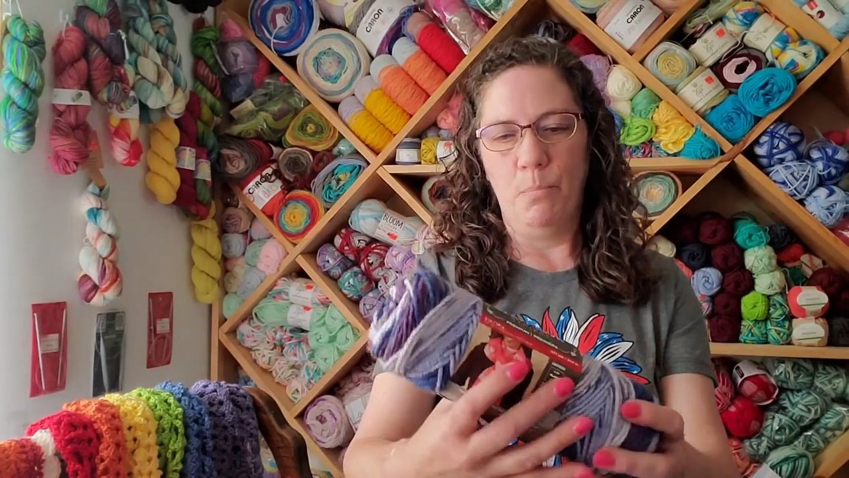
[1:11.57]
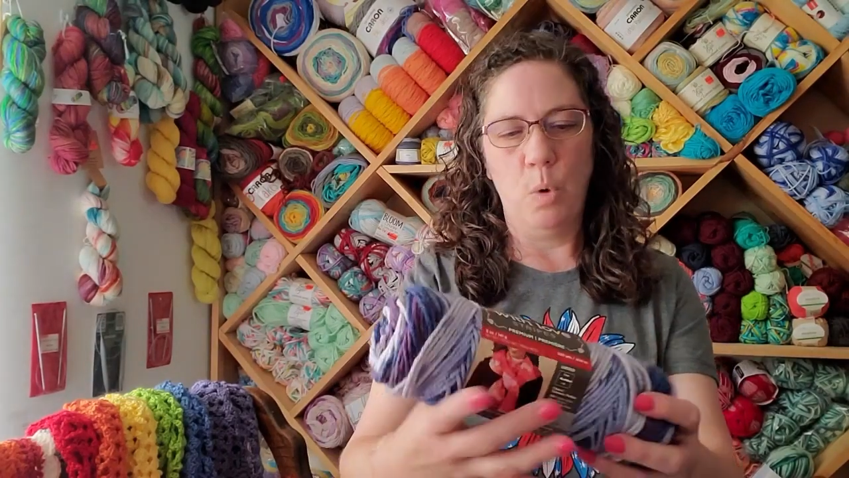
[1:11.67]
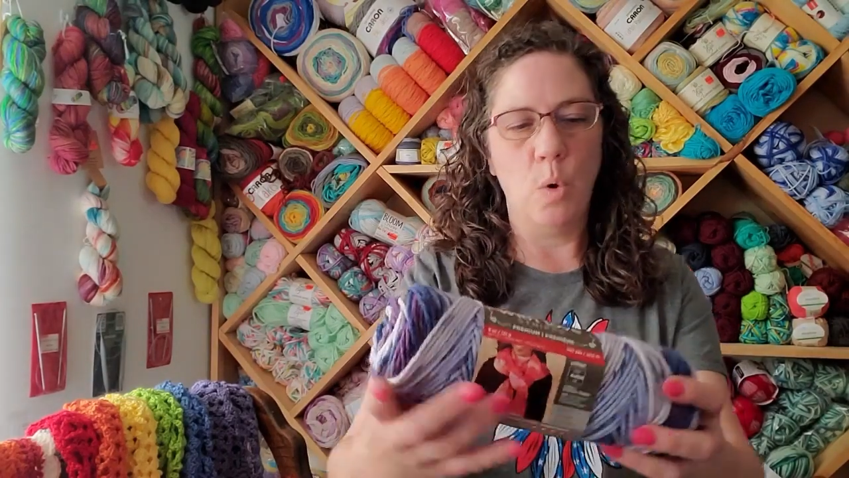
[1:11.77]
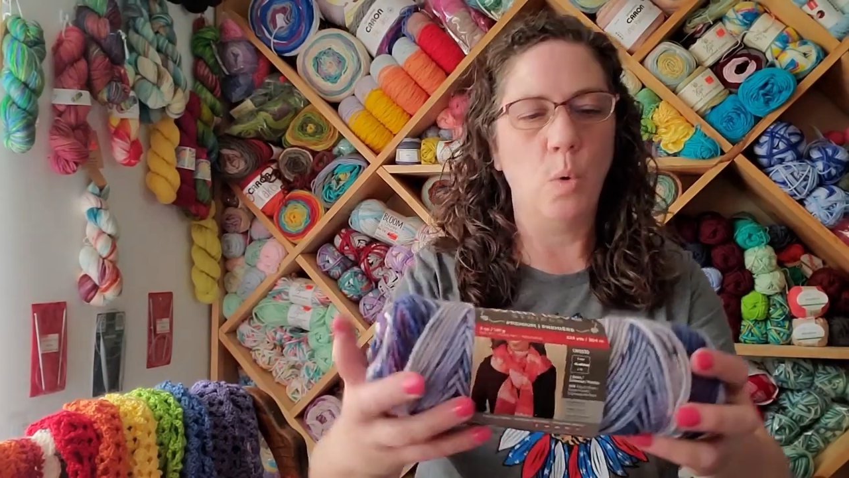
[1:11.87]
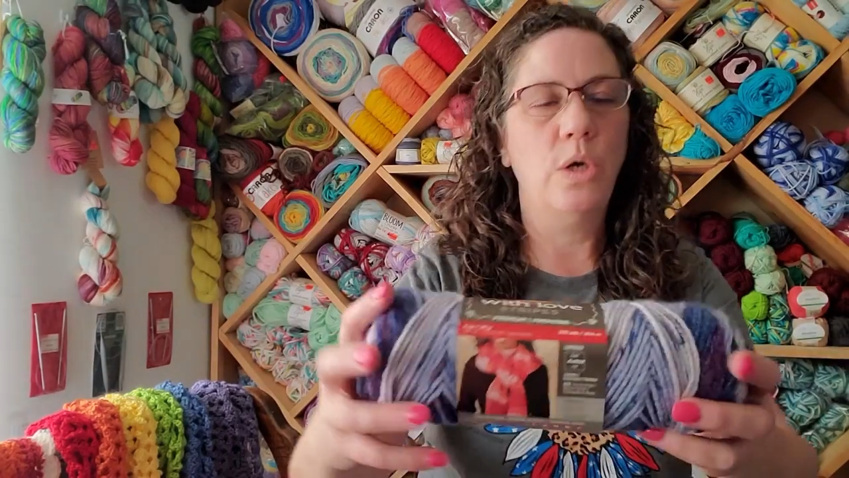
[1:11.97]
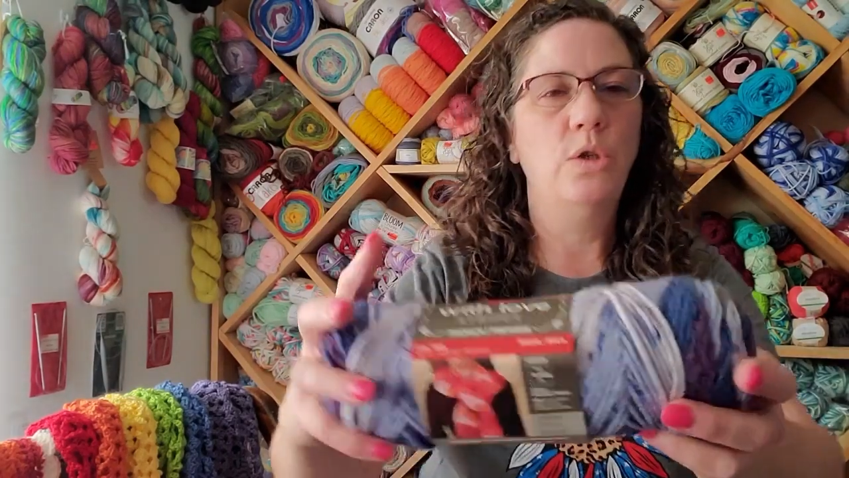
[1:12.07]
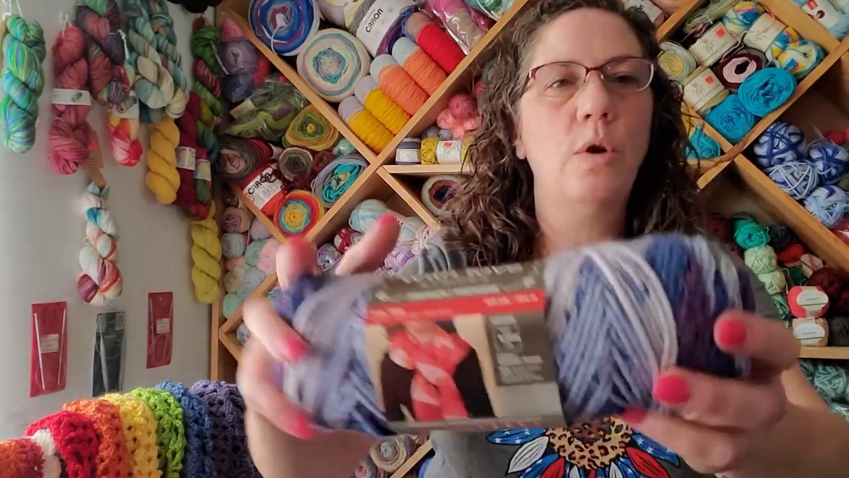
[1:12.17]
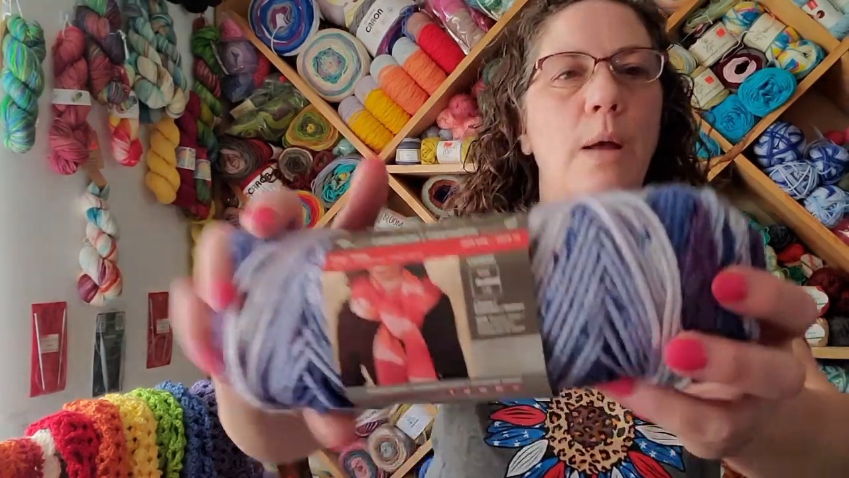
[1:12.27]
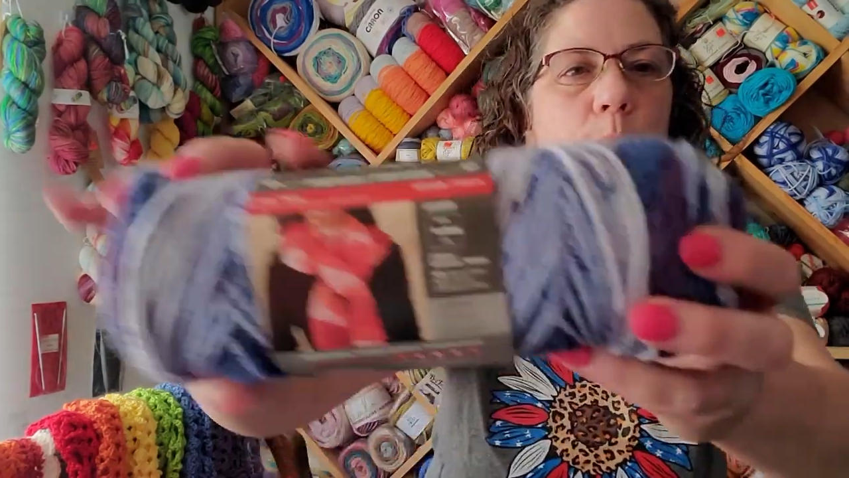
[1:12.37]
Baroque Stripe,